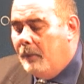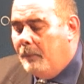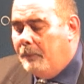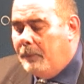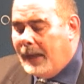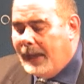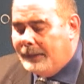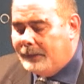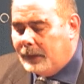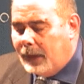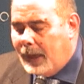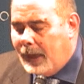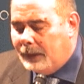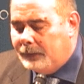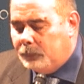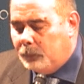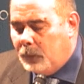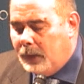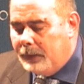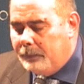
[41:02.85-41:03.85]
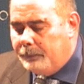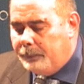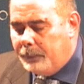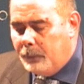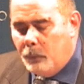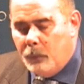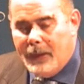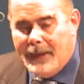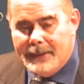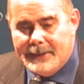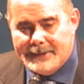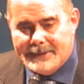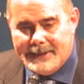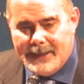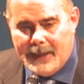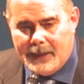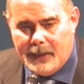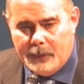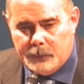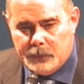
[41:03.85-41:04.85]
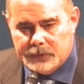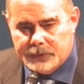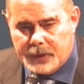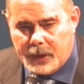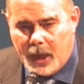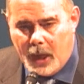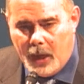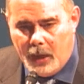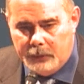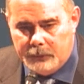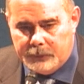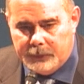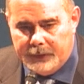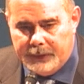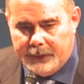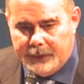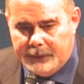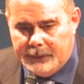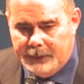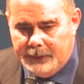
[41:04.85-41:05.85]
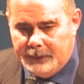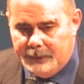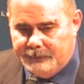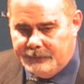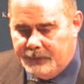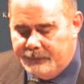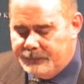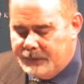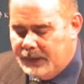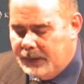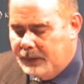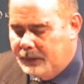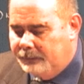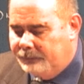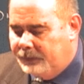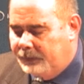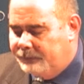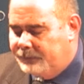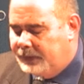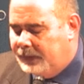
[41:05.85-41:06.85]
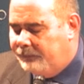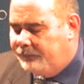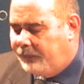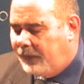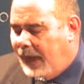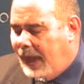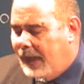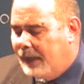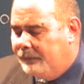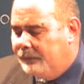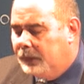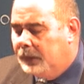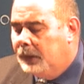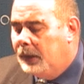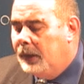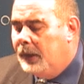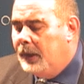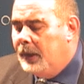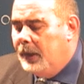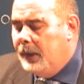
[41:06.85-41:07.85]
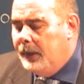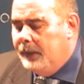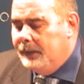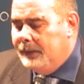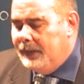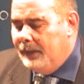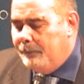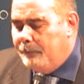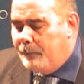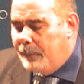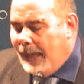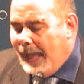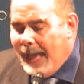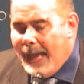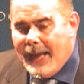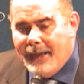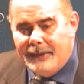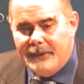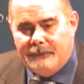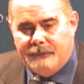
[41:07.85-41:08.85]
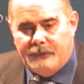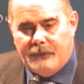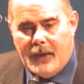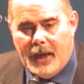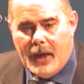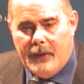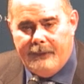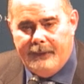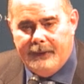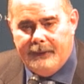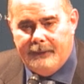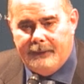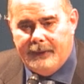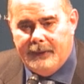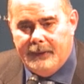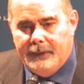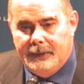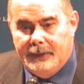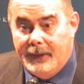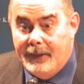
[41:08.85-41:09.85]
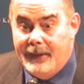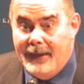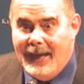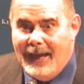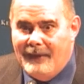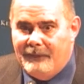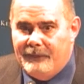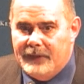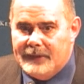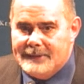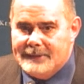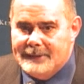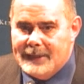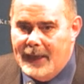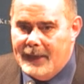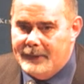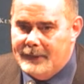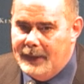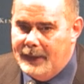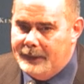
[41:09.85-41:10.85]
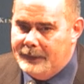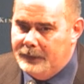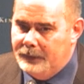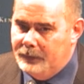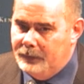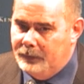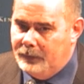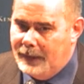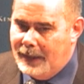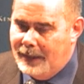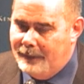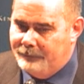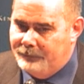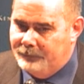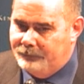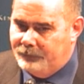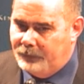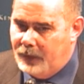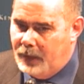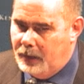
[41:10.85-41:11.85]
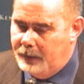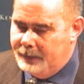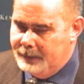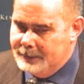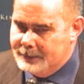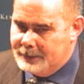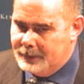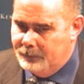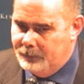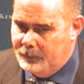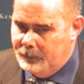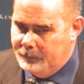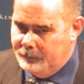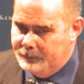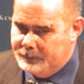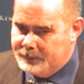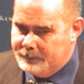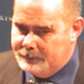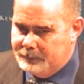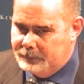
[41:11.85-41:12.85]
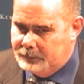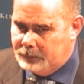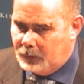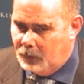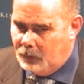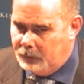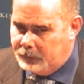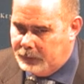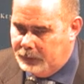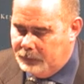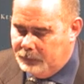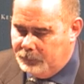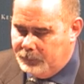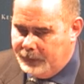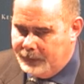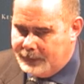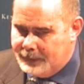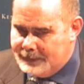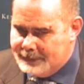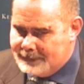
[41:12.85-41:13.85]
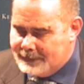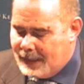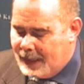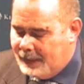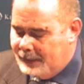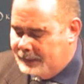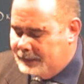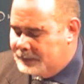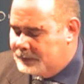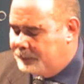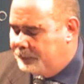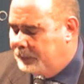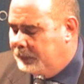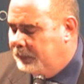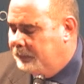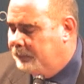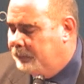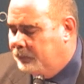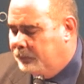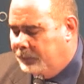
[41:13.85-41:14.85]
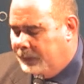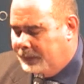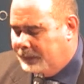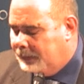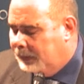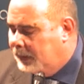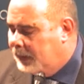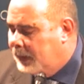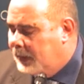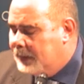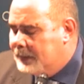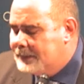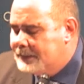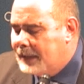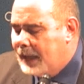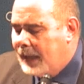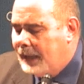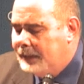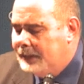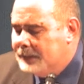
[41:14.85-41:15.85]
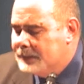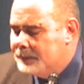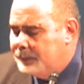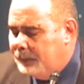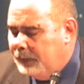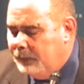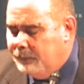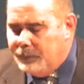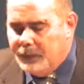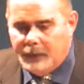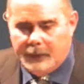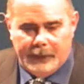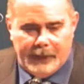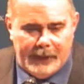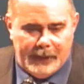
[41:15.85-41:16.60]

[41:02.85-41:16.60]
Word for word: But at one, when Siena was conquered in fifteen fifty-five, the bad Florentine, never say that you love Florence, was talking with a Sinus people, with Sinus people.